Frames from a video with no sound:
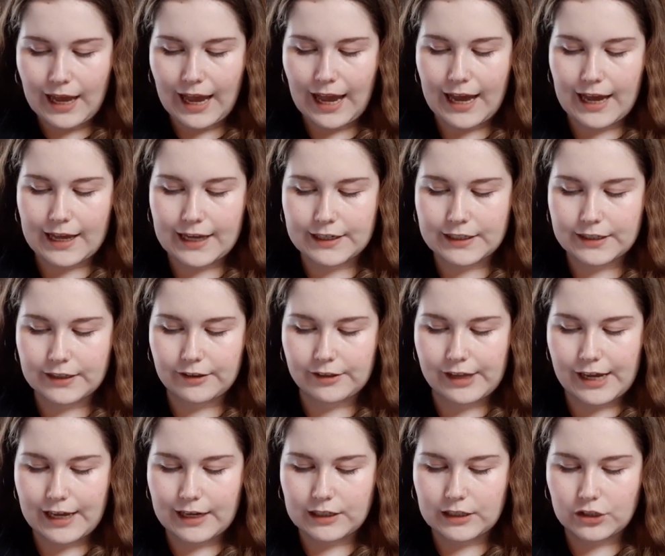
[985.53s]
And
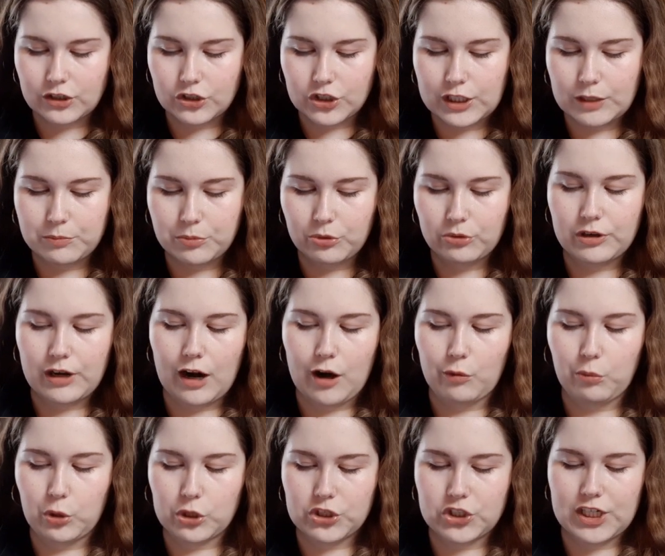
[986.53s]
then she and Brood
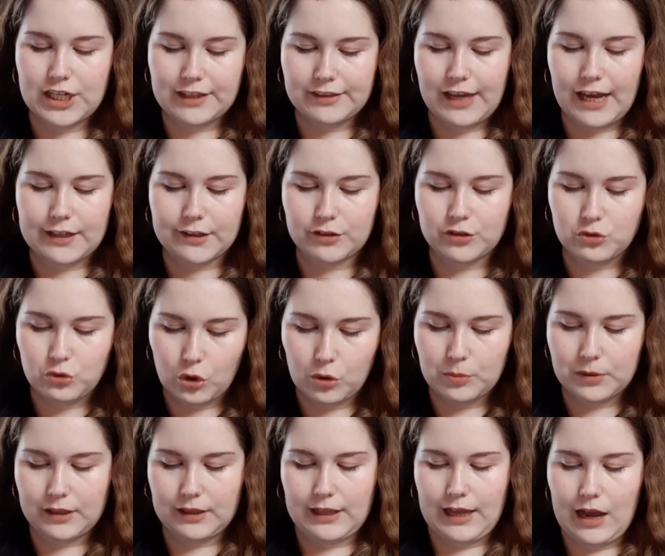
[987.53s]
are watching that
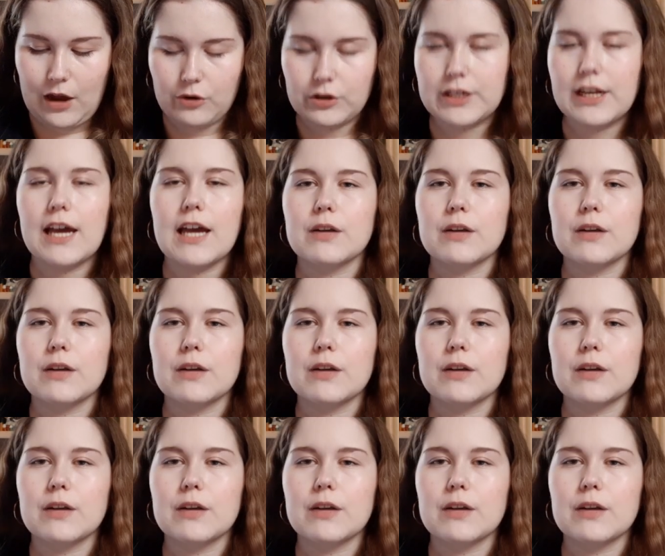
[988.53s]
storm cloud,